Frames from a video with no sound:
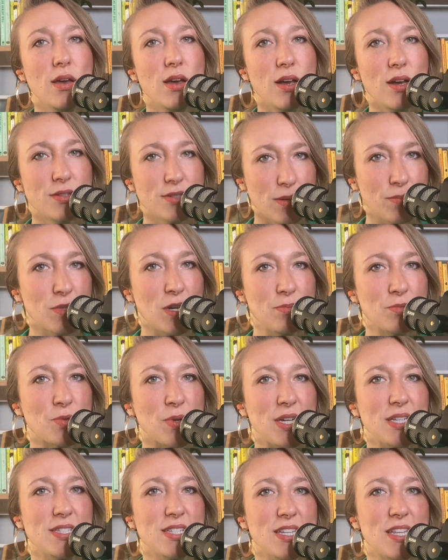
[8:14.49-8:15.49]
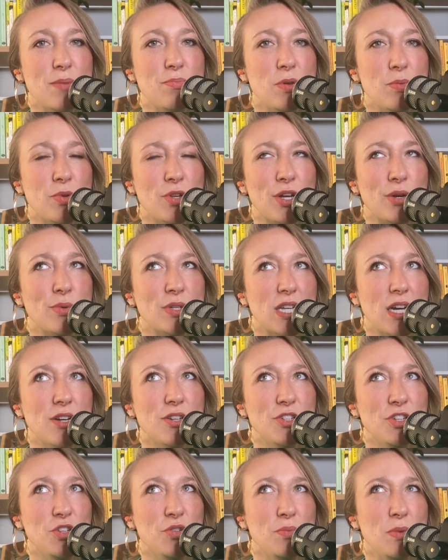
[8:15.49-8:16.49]
Sometimes when I say that, people are like, what the hell
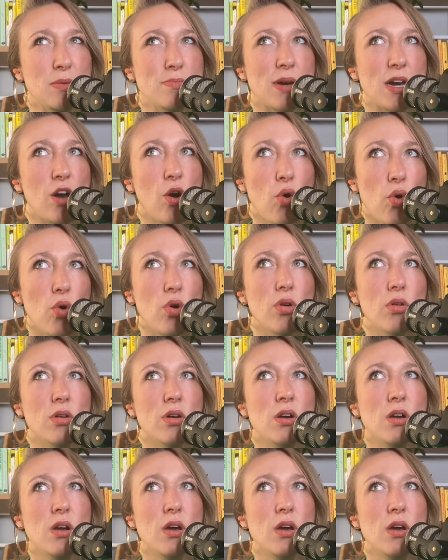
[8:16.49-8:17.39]
do you mean by whole?